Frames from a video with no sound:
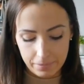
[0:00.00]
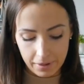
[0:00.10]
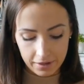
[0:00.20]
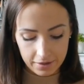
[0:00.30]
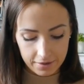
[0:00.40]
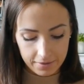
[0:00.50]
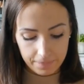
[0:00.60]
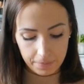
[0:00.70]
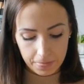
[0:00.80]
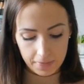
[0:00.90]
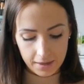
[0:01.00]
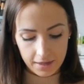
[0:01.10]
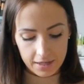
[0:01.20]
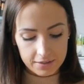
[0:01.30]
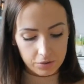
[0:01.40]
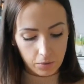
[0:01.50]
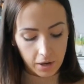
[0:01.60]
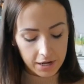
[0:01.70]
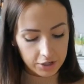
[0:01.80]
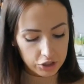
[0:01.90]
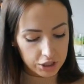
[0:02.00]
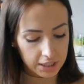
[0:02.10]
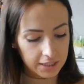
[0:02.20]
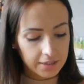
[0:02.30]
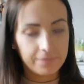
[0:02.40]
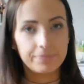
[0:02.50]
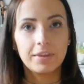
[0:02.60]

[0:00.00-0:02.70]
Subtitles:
but it's quite a nice sheen.